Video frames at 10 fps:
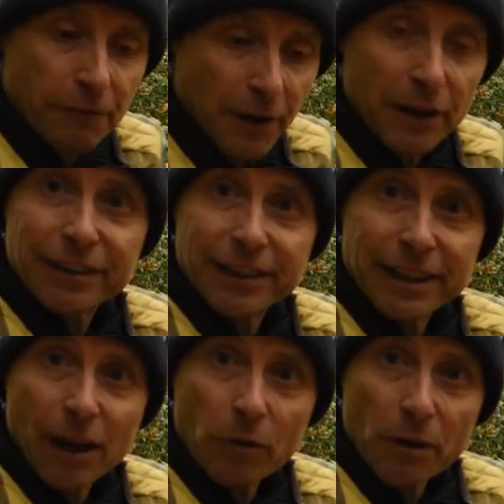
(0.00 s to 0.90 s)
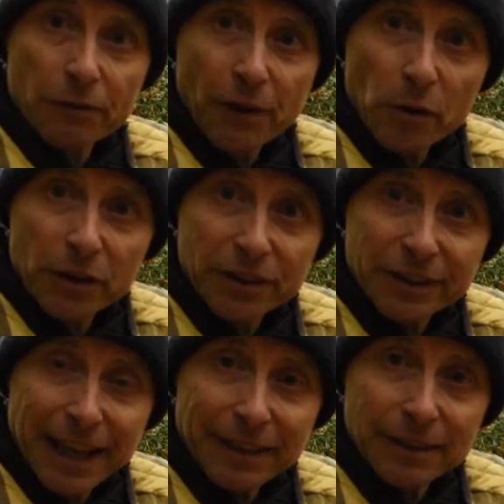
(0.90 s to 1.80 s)
Firstly, I've got the focus
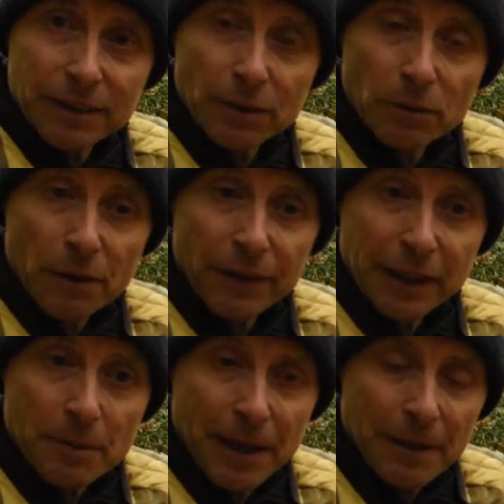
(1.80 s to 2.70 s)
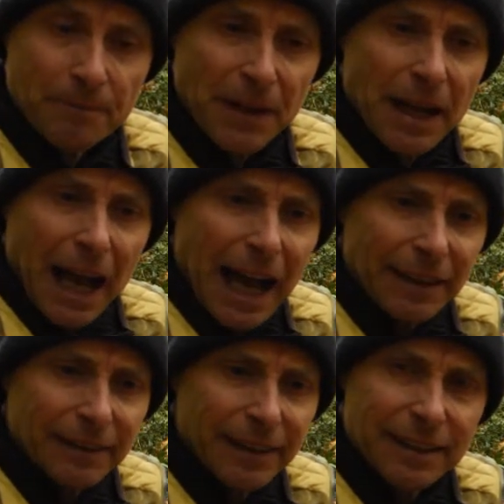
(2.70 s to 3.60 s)
stacks to think about,
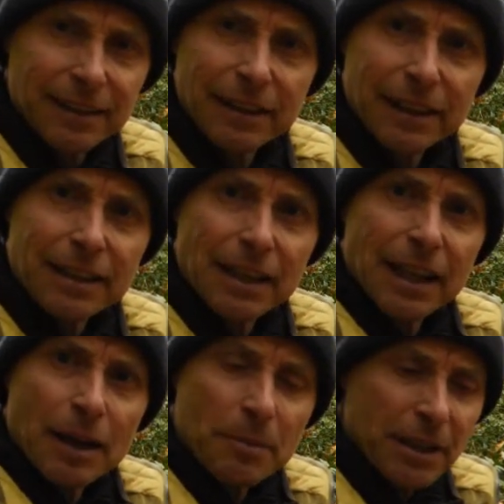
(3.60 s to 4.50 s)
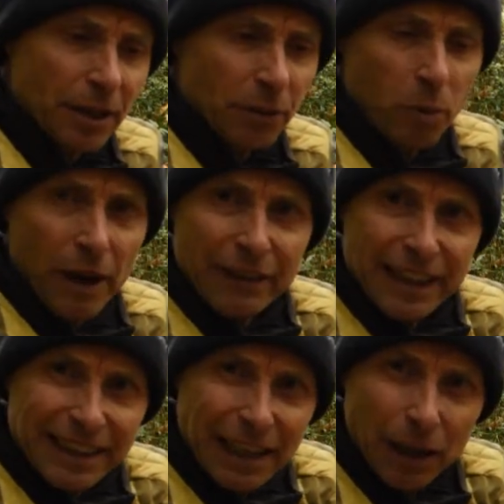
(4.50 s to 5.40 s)
and secondly, because we're
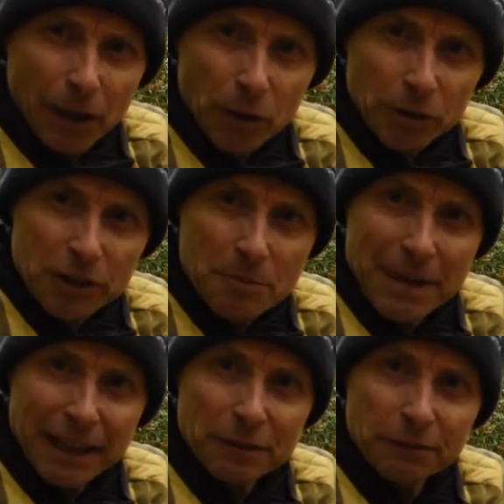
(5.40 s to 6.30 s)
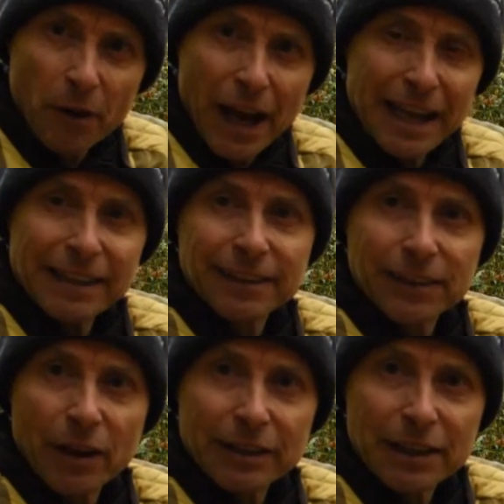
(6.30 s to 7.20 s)
in close, you magnify any
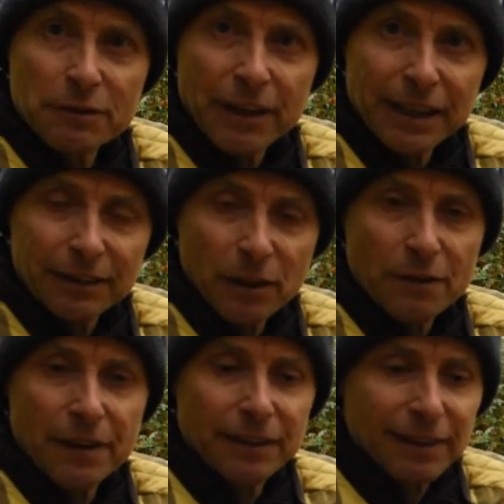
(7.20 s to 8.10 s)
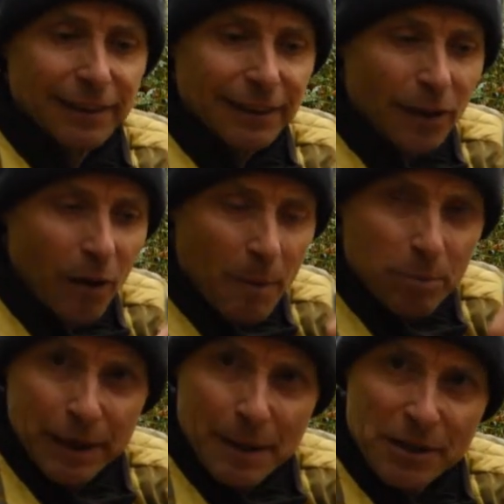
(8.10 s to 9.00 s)
slight defects. So if there's a slight
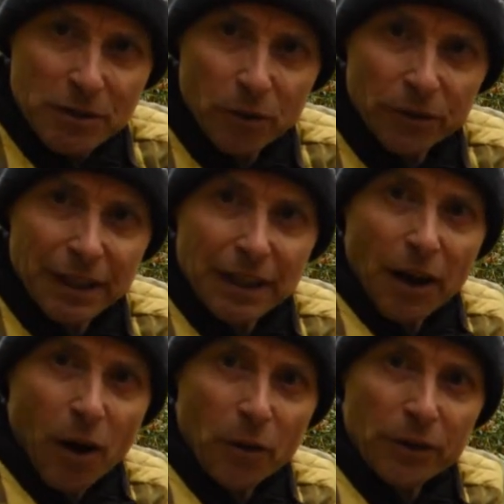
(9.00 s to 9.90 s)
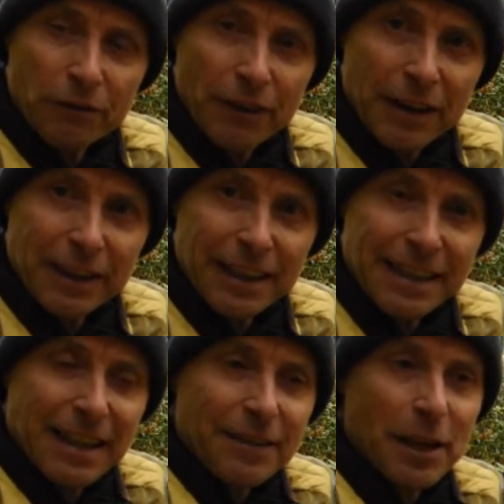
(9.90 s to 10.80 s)
blemish on the fungi,
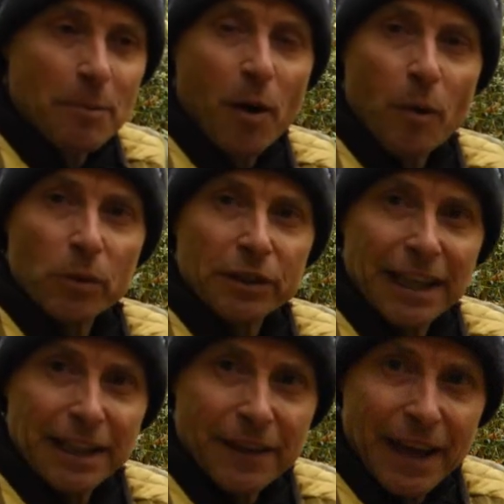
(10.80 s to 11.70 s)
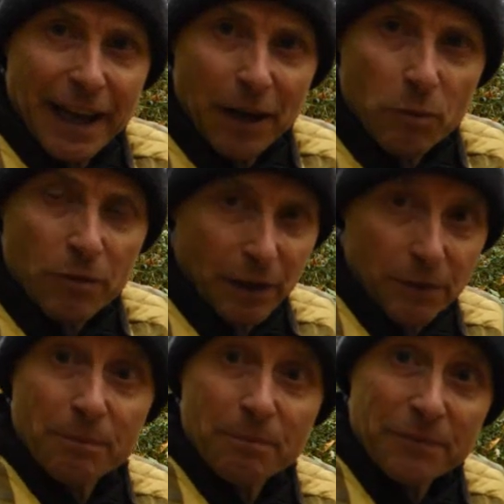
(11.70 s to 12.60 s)
then I might want to take that out,
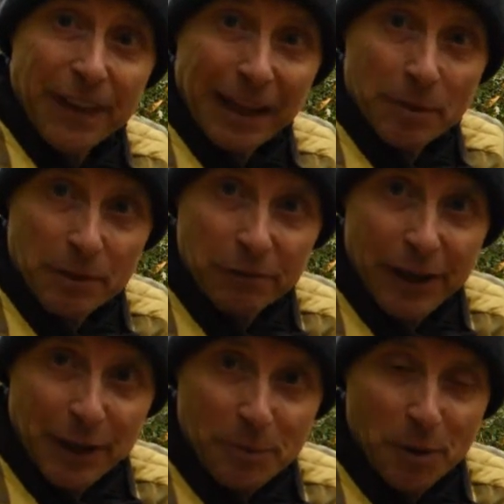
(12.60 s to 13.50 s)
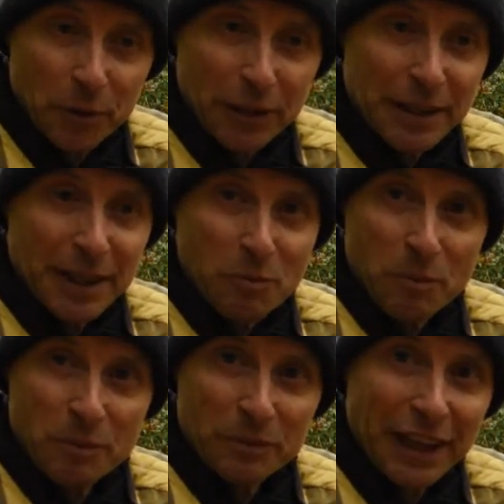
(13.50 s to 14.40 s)
although that could be frowned upon
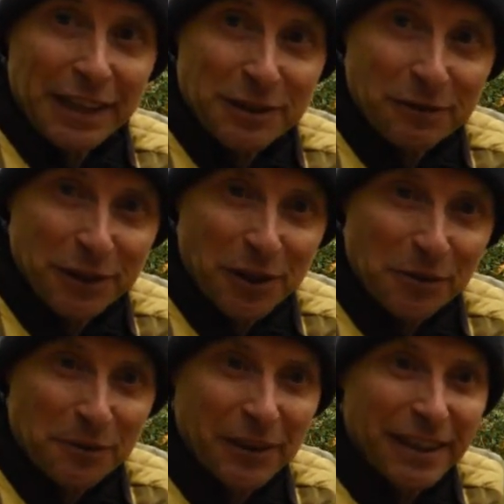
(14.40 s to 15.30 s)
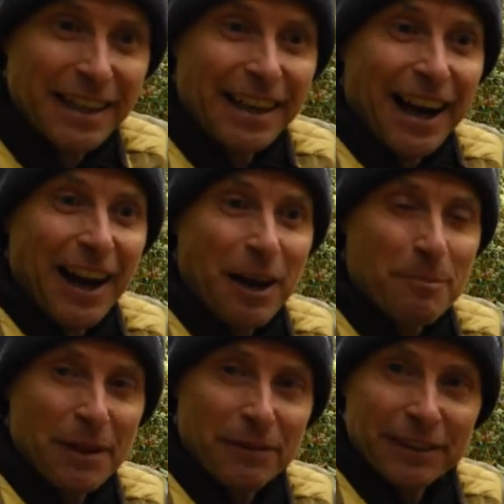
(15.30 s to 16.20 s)
in nature photography,
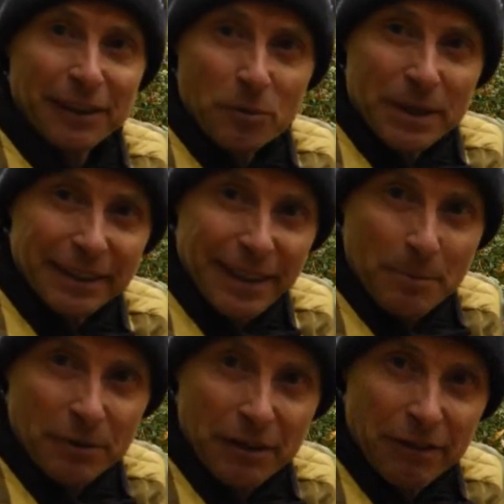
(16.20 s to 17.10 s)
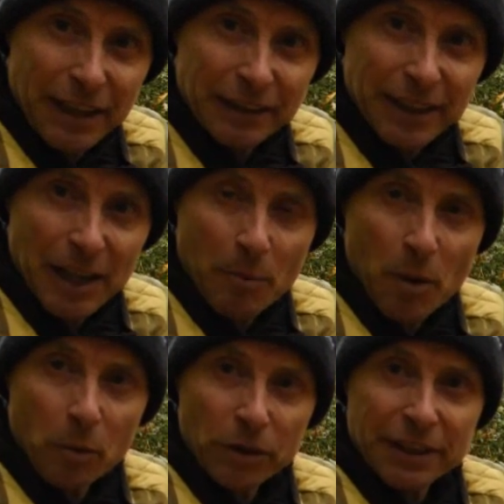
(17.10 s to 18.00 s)
but if there's a little bit of debris around it, I
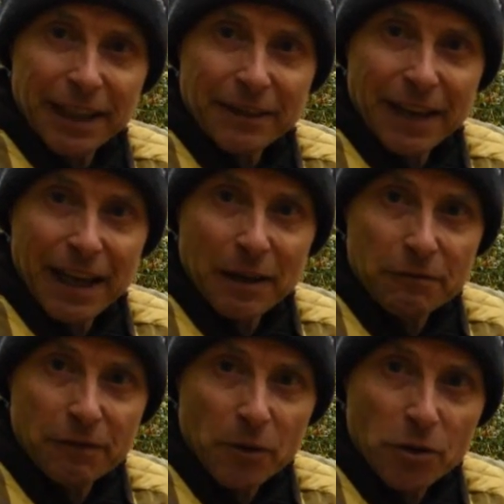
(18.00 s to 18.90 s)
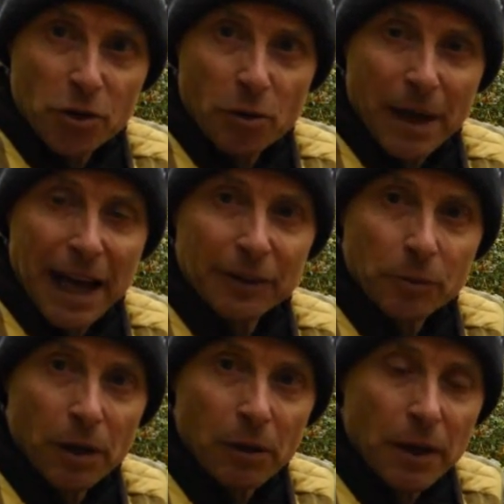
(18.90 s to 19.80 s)
might want to take that out in Photoshop
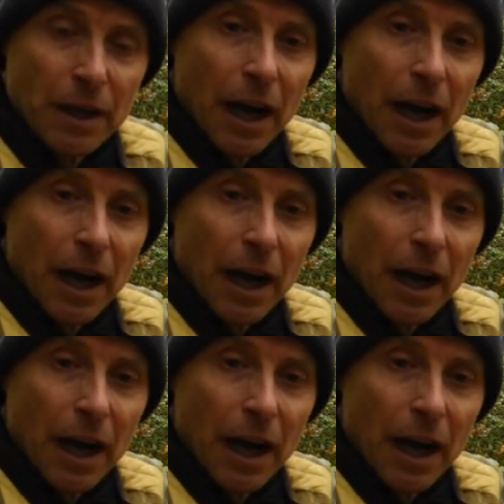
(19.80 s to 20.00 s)
as well.